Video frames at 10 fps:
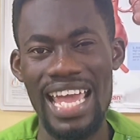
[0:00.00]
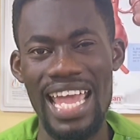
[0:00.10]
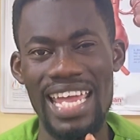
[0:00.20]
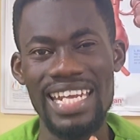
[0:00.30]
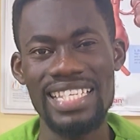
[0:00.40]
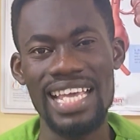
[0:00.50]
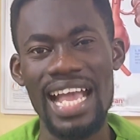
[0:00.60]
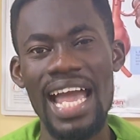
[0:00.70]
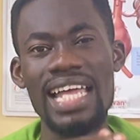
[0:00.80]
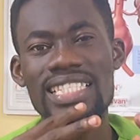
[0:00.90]
and there's a
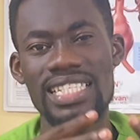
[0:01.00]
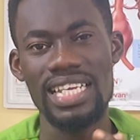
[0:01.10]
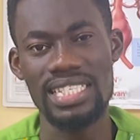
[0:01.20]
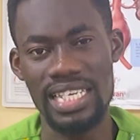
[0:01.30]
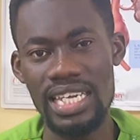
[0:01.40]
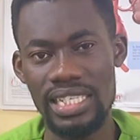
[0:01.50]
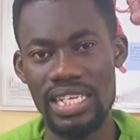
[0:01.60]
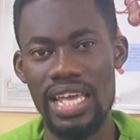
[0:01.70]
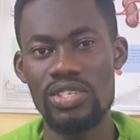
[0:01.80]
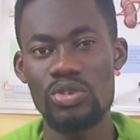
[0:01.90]
cut in the skin,
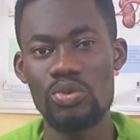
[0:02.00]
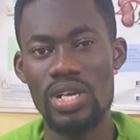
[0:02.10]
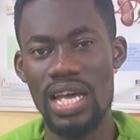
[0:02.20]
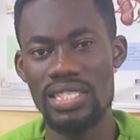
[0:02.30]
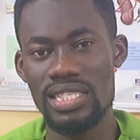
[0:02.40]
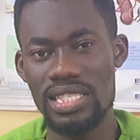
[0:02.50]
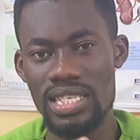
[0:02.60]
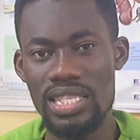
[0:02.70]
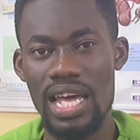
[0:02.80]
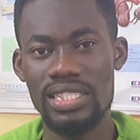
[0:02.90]
and so we can see
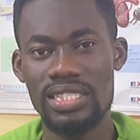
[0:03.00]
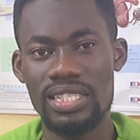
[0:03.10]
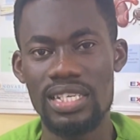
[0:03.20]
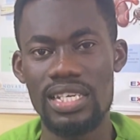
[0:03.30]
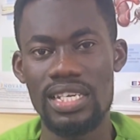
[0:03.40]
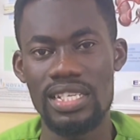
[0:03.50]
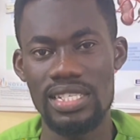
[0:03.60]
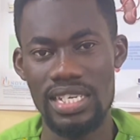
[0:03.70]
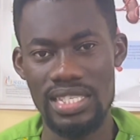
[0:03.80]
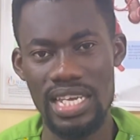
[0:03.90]
that
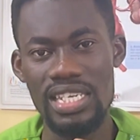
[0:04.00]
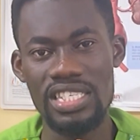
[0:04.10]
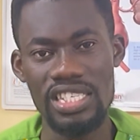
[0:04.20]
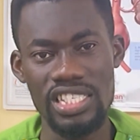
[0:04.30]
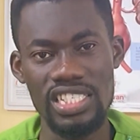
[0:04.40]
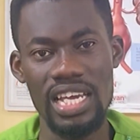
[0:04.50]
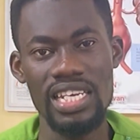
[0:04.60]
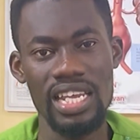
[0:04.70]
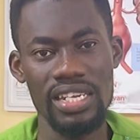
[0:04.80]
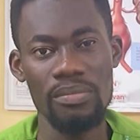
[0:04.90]
the skin is injured
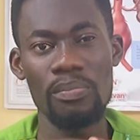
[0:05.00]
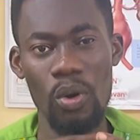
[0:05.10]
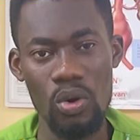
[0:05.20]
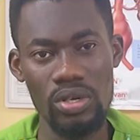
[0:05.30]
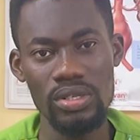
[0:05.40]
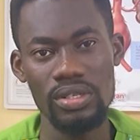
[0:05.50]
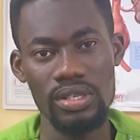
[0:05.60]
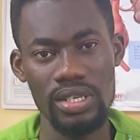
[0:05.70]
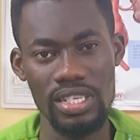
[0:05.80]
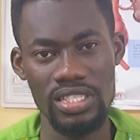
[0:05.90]
and the bone
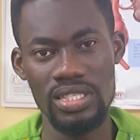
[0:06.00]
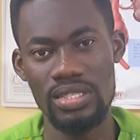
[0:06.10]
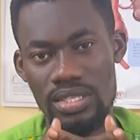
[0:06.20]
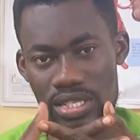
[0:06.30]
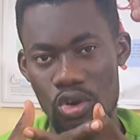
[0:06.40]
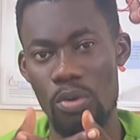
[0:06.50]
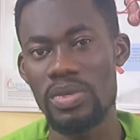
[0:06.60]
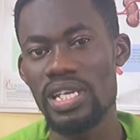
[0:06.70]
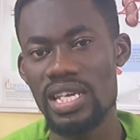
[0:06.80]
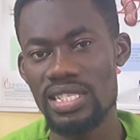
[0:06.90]
is in
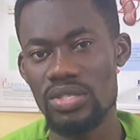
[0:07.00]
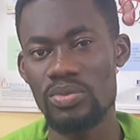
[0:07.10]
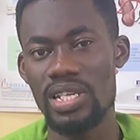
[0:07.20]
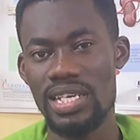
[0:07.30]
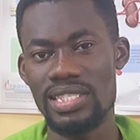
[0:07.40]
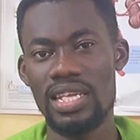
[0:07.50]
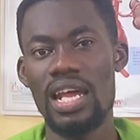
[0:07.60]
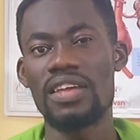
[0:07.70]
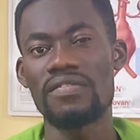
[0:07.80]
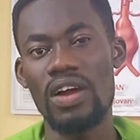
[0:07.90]
communication with the external
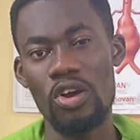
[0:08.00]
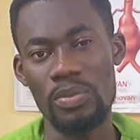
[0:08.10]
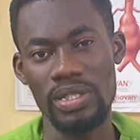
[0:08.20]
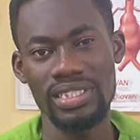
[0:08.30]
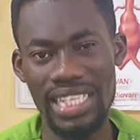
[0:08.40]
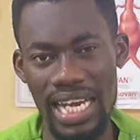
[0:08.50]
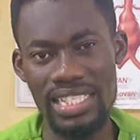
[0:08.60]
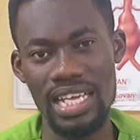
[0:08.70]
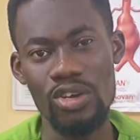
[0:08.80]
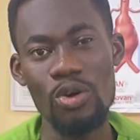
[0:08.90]
environment. That is
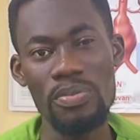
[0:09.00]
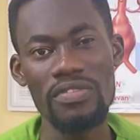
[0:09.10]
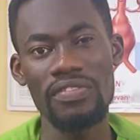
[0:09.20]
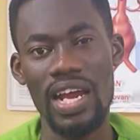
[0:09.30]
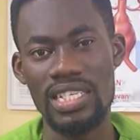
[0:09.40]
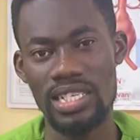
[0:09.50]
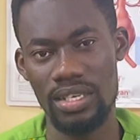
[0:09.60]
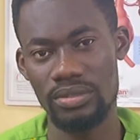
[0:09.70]
an open fracture.